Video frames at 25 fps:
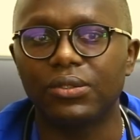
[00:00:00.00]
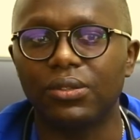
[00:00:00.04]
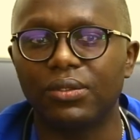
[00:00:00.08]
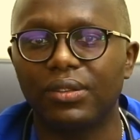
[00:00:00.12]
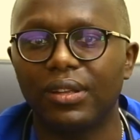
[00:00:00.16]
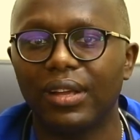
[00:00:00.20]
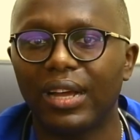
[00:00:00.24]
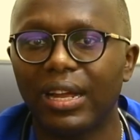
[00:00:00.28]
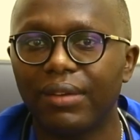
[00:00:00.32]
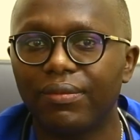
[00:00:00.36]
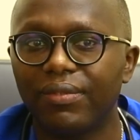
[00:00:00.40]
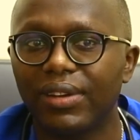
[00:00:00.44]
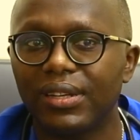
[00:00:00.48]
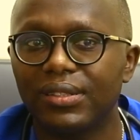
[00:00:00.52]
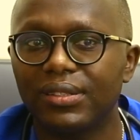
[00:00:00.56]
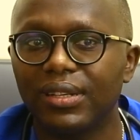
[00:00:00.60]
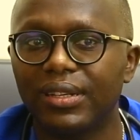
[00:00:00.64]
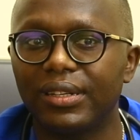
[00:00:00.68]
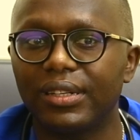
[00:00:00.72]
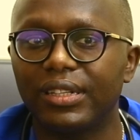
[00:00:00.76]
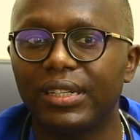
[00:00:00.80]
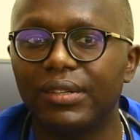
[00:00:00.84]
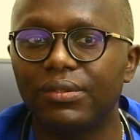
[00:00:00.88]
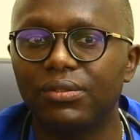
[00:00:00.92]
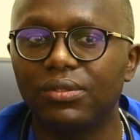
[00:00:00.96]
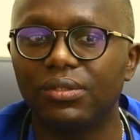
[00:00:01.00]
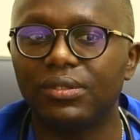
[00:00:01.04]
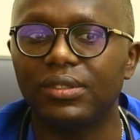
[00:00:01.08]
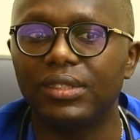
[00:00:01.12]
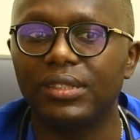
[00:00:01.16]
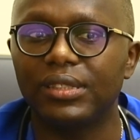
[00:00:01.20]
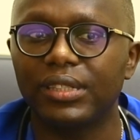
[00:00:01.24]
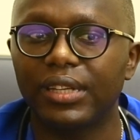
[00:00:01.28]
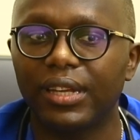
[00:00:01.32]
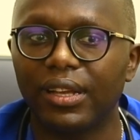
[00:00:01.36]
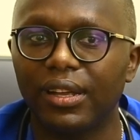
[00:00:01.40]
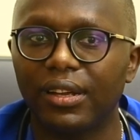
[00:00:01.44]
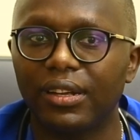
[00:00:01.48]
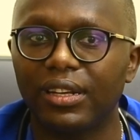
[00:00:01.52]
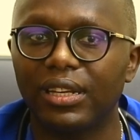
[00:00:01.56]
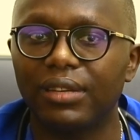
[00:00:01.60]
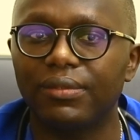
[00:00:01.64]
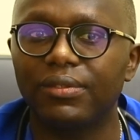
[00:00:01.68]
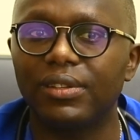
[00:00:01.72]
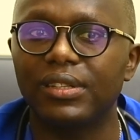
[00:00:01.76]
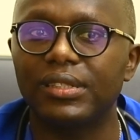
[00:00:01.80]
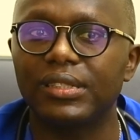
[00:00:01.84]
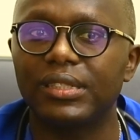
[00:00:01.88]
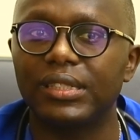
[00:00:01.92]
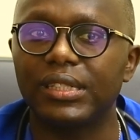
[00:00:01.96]
So the advice I'd give to these
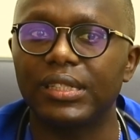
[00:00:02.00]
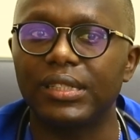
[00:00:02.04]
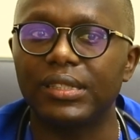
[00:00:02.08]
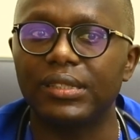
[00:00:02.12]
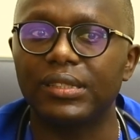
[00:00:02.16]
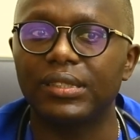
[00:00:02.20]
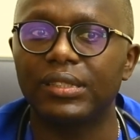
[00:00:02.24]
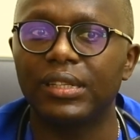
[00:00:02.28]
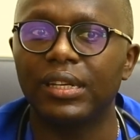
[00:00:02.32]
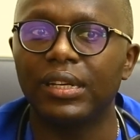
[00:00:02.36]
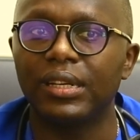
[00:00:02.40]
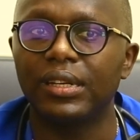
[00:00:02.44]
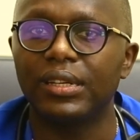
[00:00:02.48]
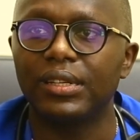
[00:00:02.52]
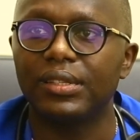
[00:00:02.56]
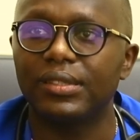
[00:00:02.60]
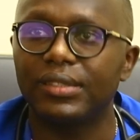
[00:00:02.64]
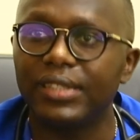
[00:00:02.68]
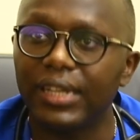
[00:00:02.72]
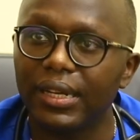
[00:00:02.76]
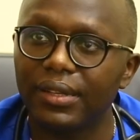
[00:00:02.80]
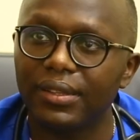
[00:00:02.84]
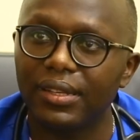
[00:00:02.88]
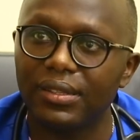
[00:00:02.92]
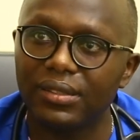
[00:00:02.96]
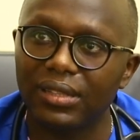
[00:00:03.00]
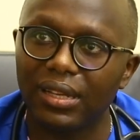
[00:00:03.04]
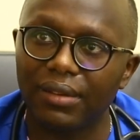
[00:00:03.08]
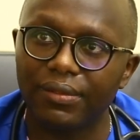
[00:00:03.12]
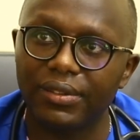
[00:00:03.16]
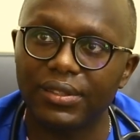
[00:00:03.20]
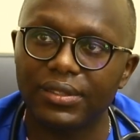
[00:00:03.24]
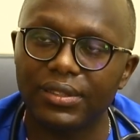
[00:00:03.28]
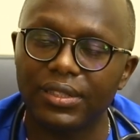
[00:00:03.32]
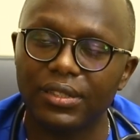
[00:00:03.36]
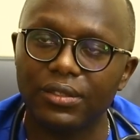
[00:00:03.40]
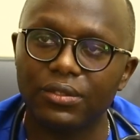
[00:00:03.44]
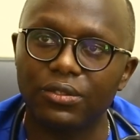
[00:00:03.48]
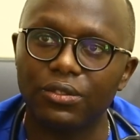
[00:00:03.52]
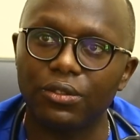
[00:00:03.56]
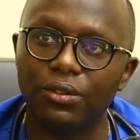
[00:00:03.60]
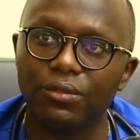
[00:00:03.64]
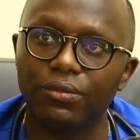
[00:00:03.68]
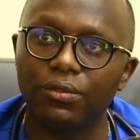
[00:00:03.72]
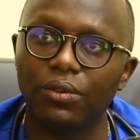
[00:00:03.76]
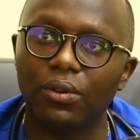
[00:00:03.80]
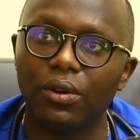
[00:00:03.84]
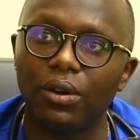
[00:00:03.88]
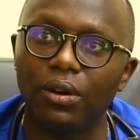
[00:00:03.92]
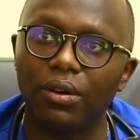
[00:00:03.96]
caregivers is seek the services
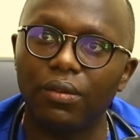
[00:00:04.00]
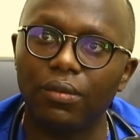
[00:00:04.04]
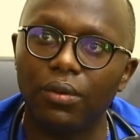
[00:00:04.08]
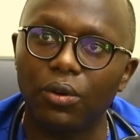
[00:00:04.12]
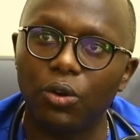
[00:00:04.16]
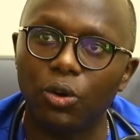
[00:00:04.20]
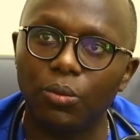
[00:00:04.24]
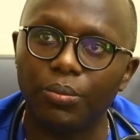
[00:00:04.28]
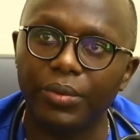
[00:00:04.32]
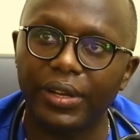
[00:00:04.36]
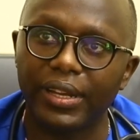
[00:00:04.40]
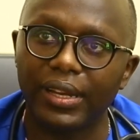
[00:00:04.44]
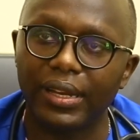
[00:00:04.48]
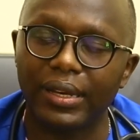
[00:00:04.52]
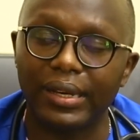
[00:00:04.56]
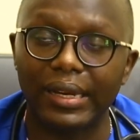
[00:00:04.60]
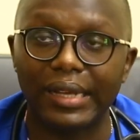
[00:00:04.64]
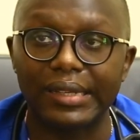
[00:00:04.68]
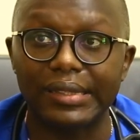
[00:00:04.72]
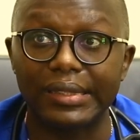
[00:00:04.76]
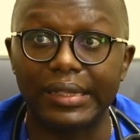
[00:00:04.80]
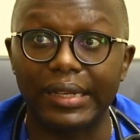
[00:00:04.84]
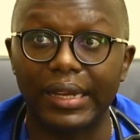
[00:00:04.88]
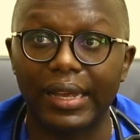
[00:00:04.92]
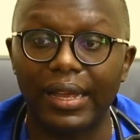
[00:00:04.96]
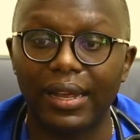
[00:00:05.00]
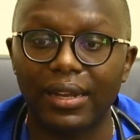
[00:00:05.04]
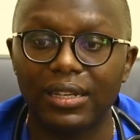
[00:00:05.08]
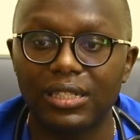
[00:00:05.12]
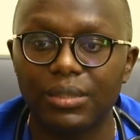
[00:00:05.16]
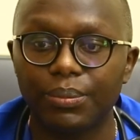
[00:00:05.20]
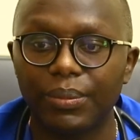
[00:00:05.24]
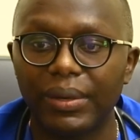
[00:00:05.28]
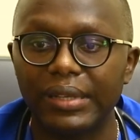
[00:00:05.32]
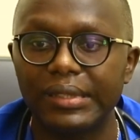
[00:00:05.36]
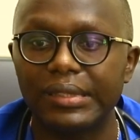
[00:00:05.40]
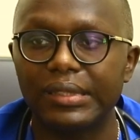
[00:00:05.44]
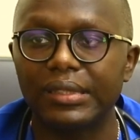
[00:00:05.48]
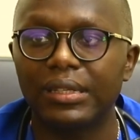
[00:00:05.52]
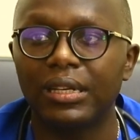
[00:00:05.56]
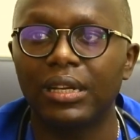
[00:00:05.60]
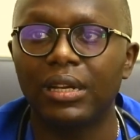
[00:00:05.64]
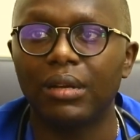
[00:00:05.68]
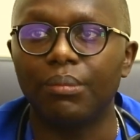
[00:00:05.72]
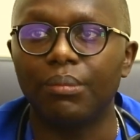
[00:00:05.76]
of home care nursing experts,